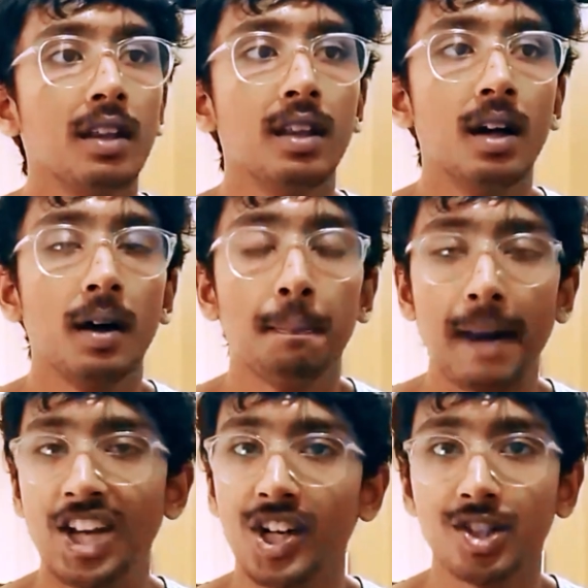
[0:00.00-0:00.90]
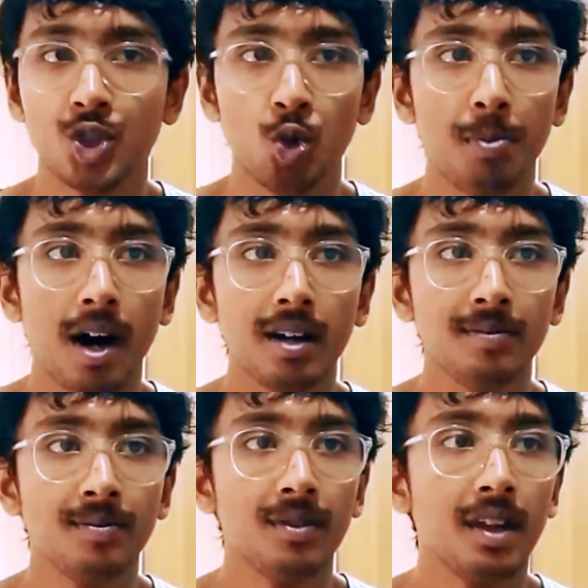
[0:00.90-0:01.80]
The pressure is 2
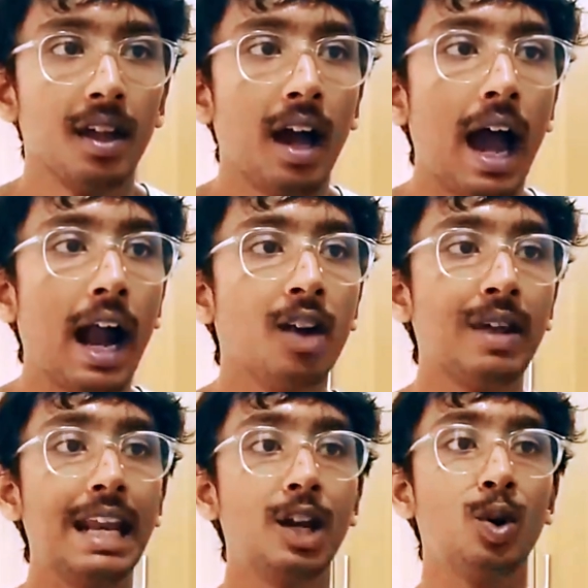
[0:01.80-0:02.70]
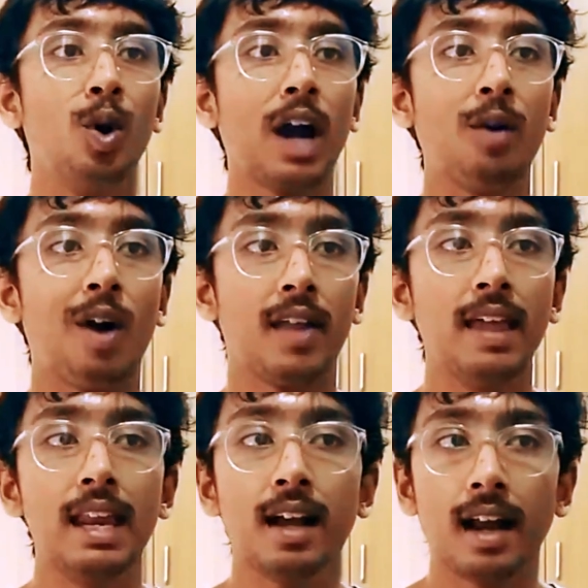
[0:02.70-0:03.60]
bar. And we need to look at what are
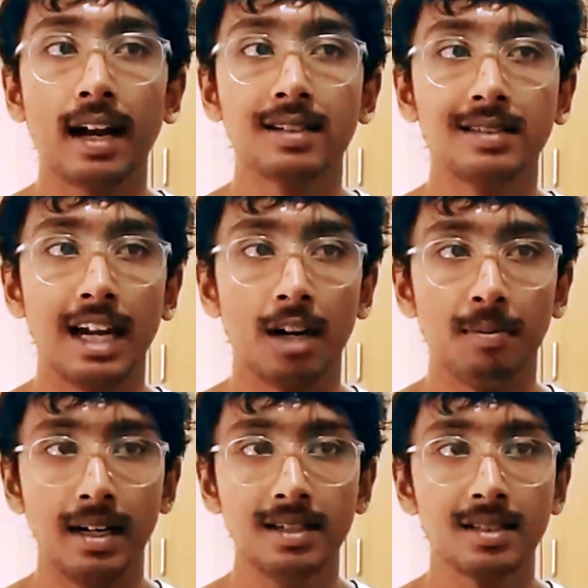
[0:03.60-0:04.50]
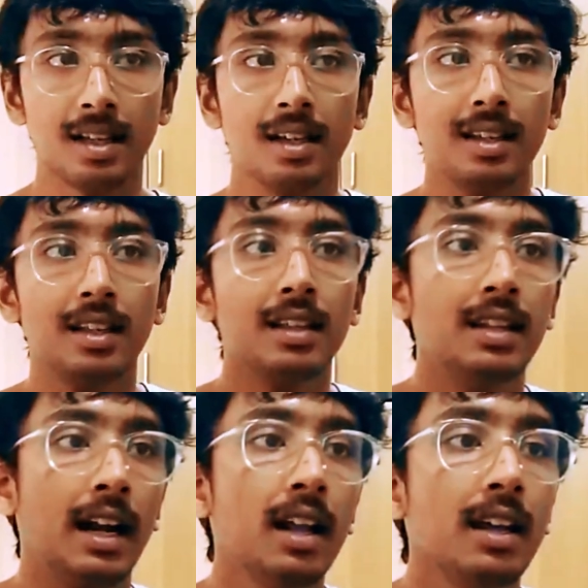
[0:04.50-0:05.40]
the incorrect statements
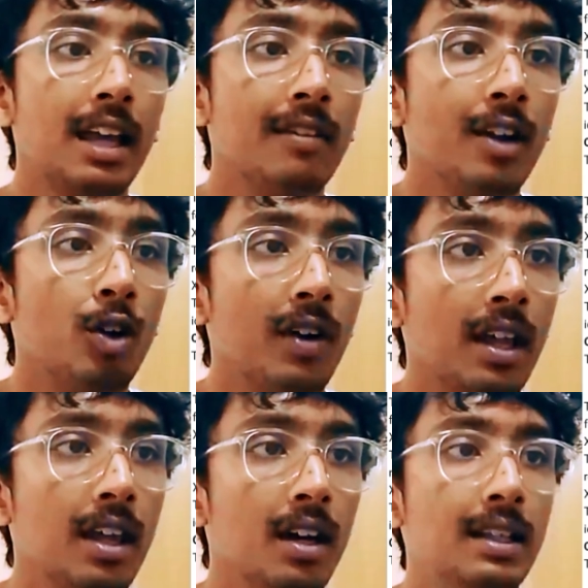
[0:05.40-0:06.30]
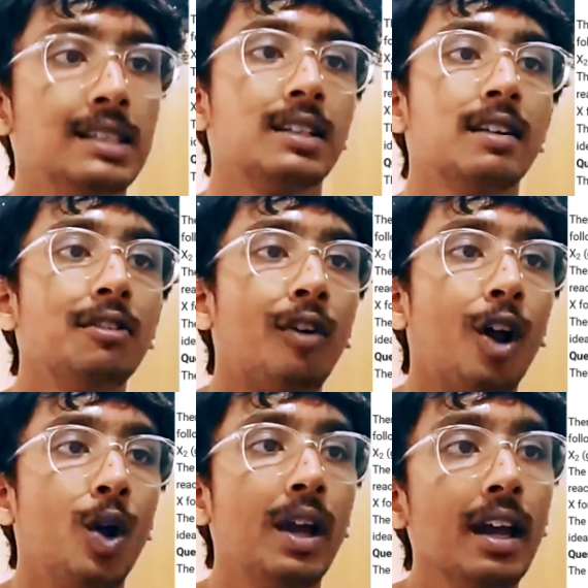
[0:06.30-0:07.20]
that are given over here. These are the
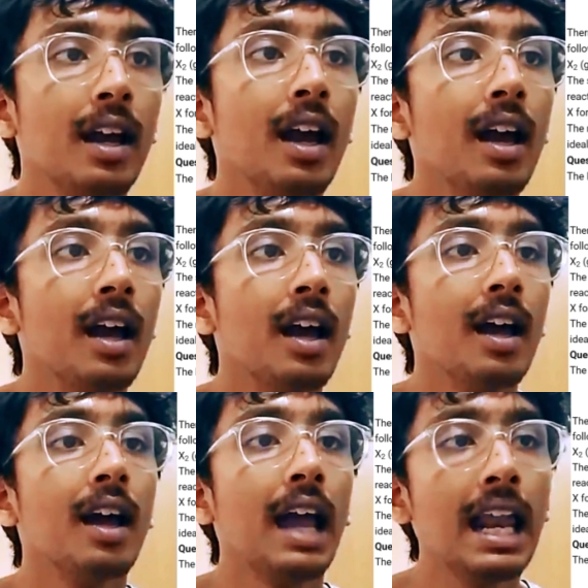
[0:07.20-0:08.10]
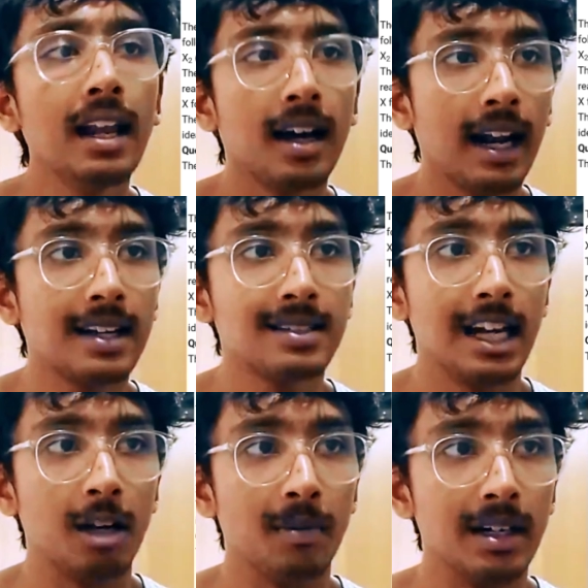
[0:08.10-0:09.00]
following incorrect
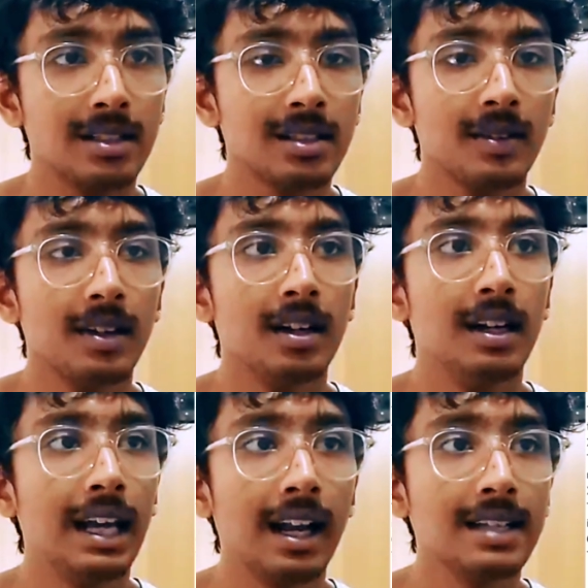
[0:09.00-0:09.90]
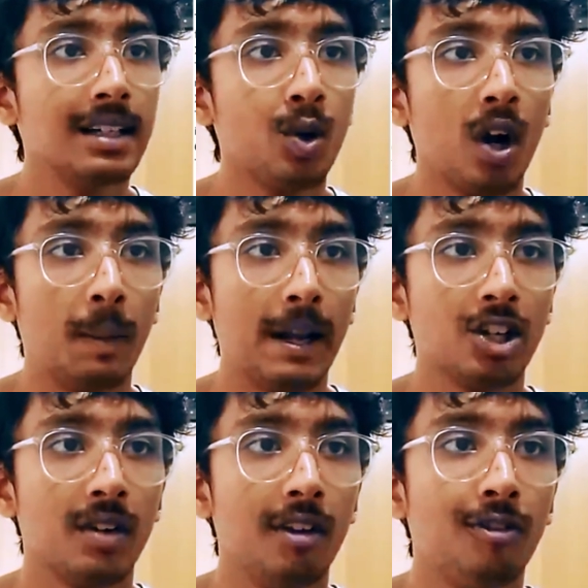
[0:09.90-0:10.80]
statements. Decrease in total
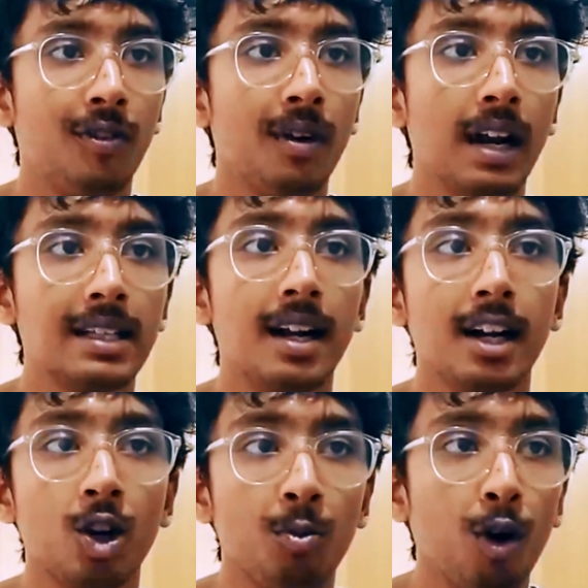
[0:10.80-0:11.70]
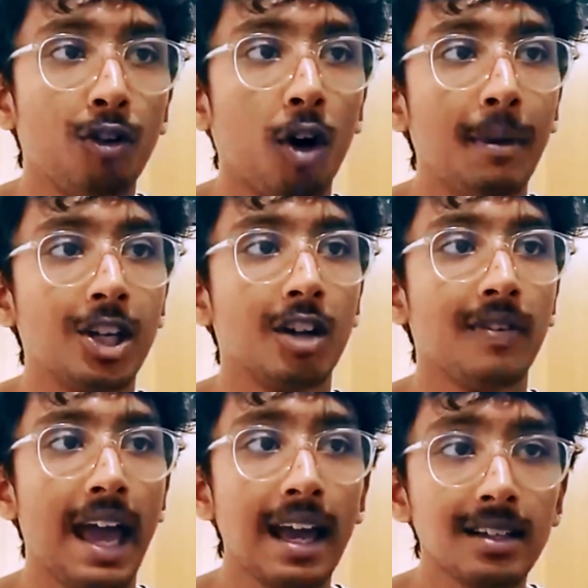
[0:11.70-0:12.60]
pressure will result into more formation
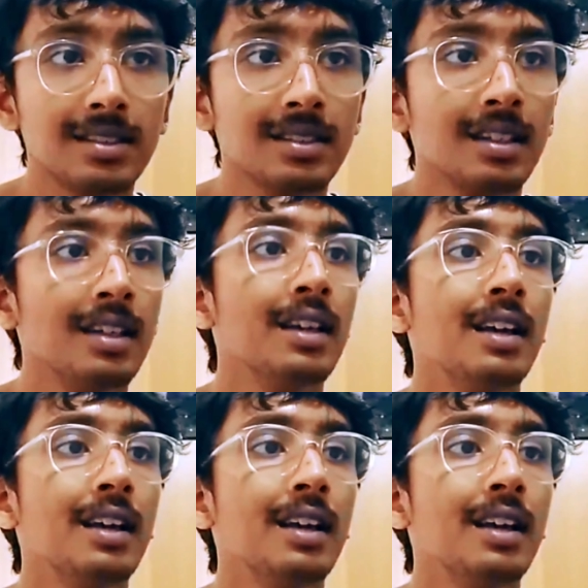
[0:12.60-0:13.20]
of X.